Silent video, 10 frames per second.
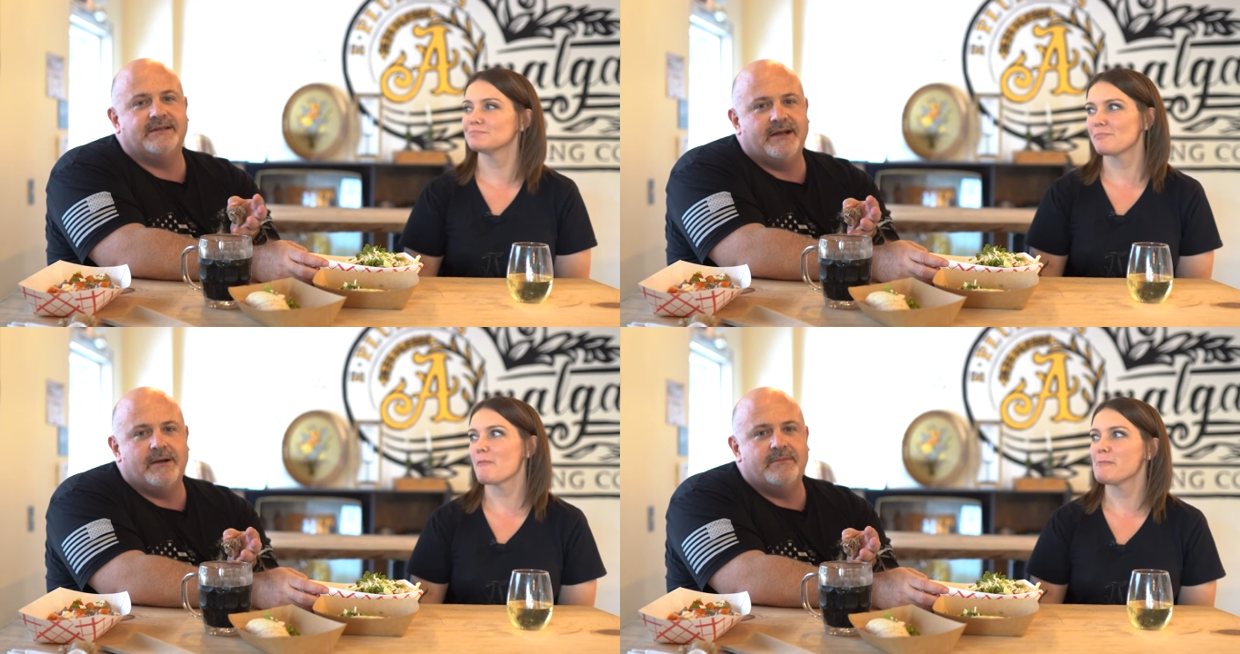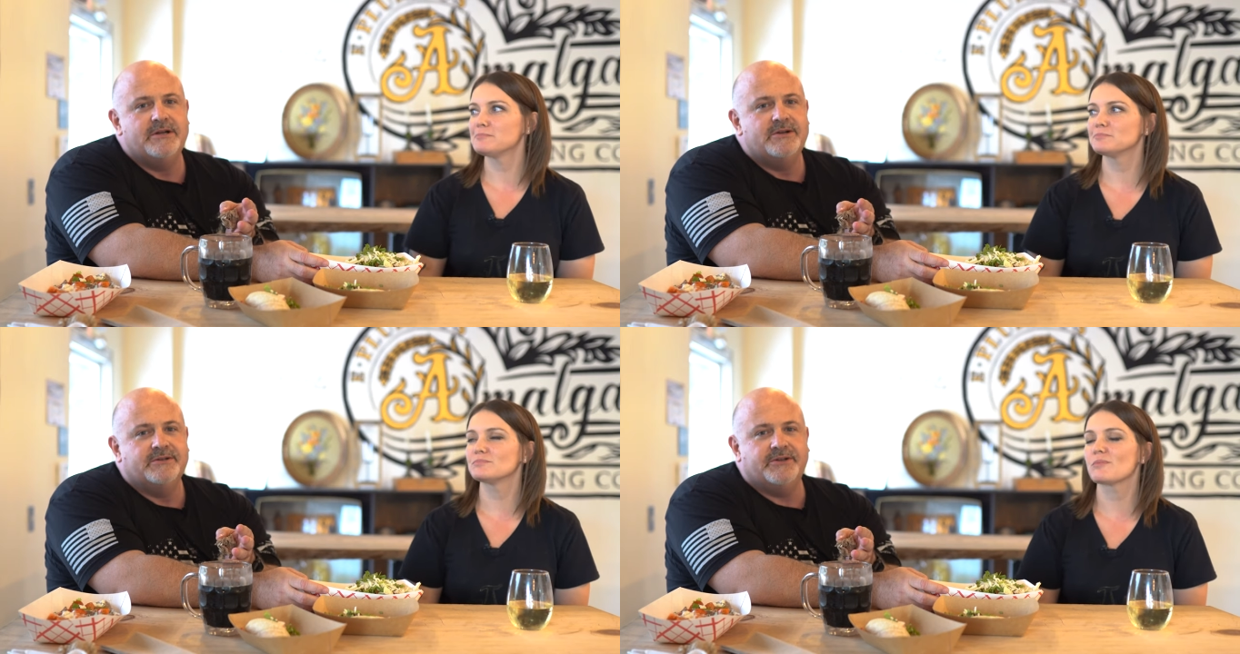Speaker 1: to come.
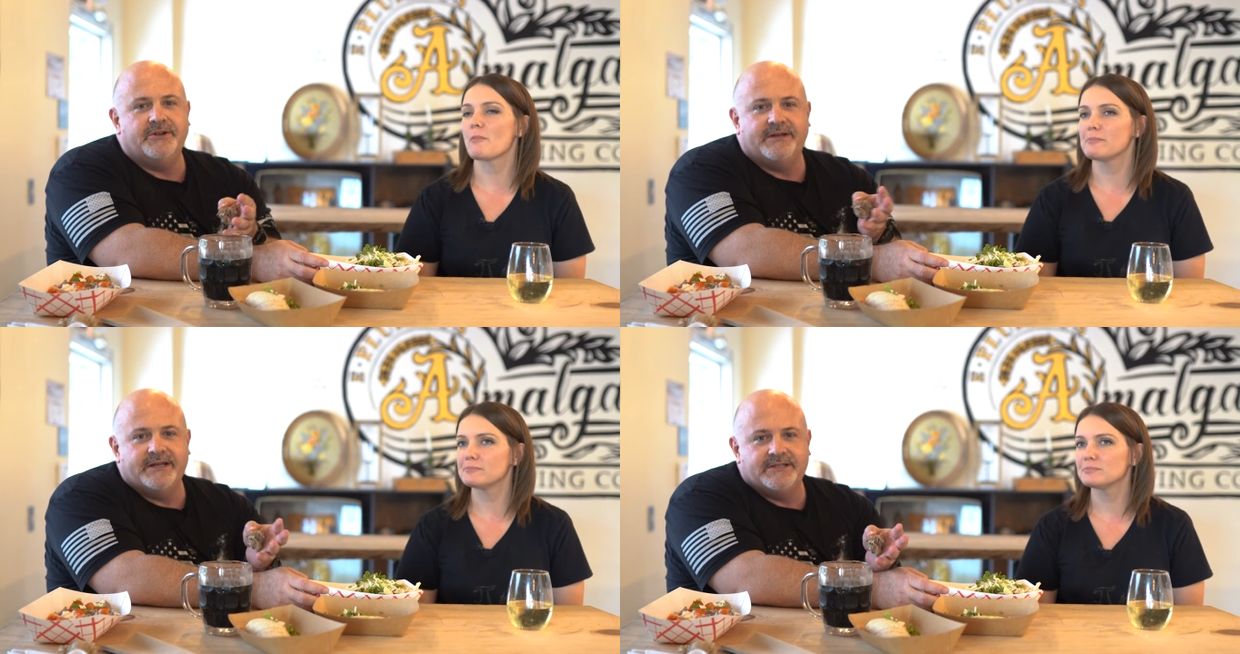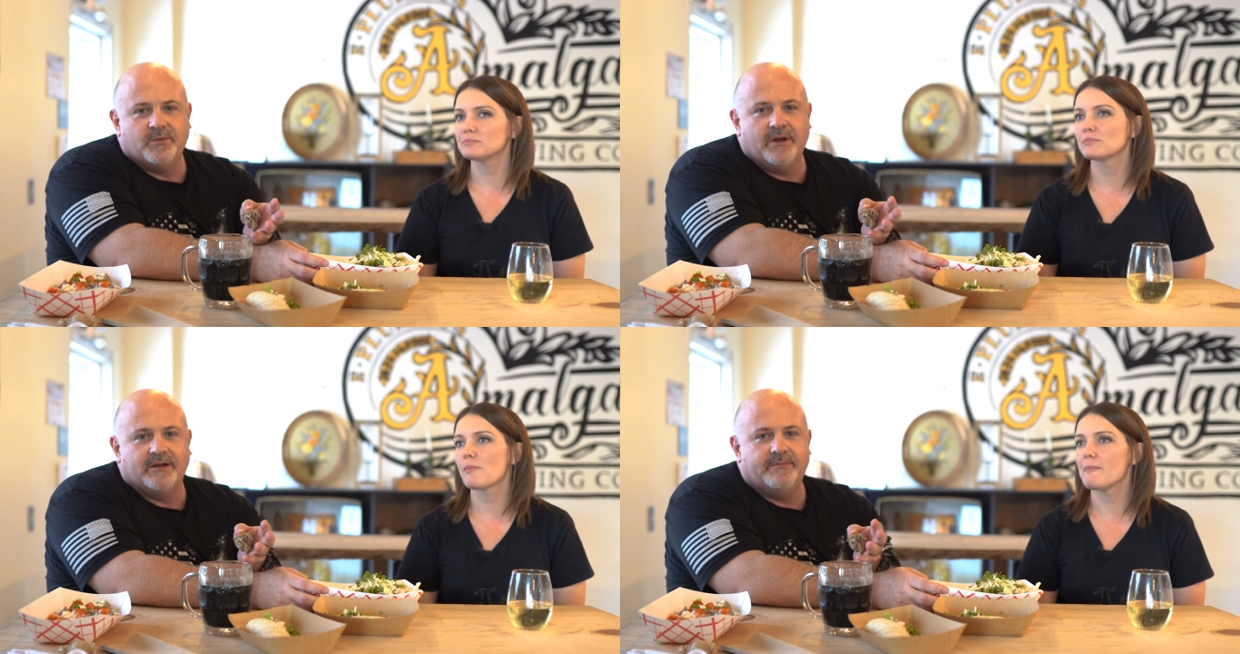So your kids are
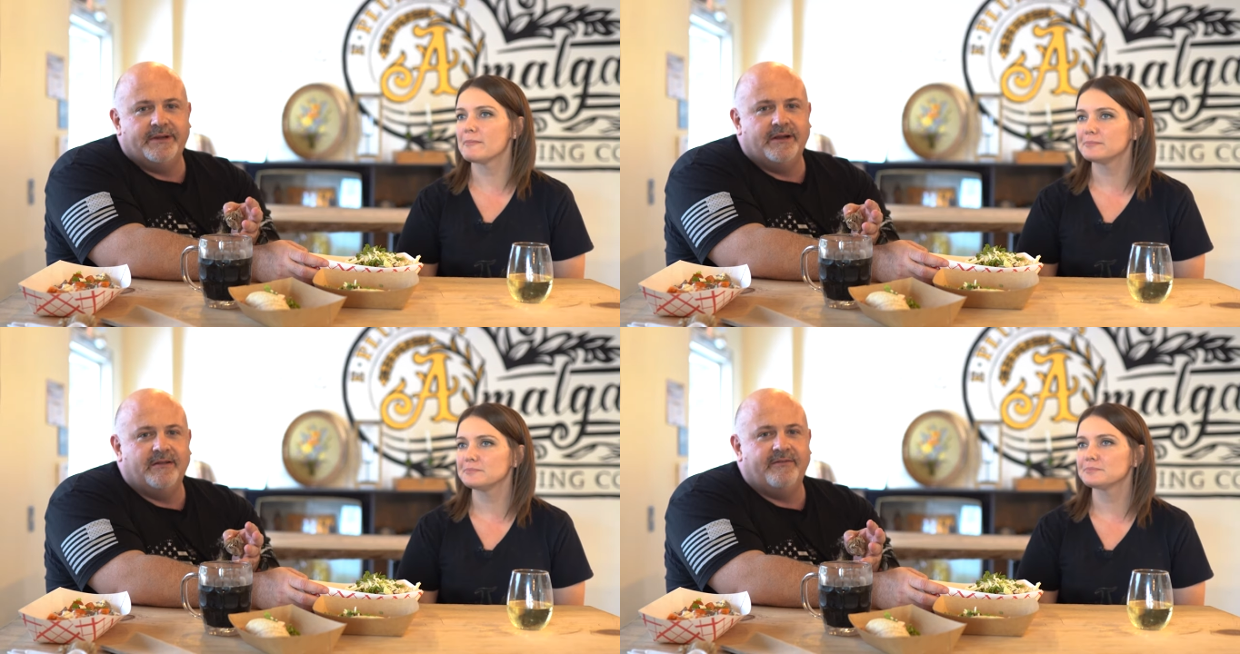welcome here.